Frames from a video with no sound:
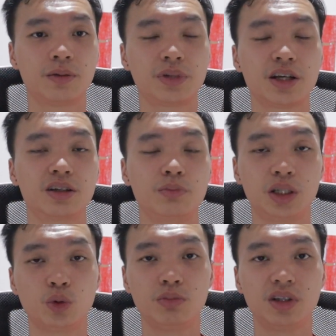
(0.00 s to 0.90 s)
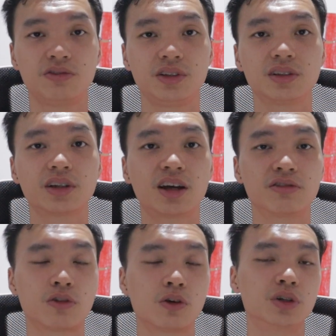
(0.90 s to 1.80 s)
player between midfield
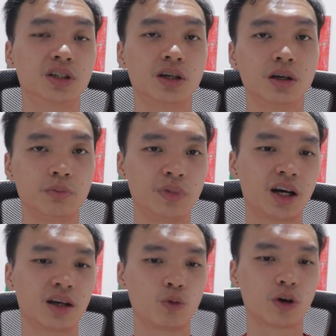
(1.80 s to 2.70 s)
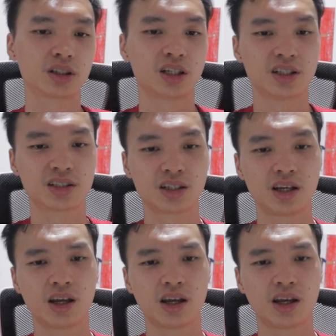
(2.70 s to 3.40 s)
and forward behind Watkins.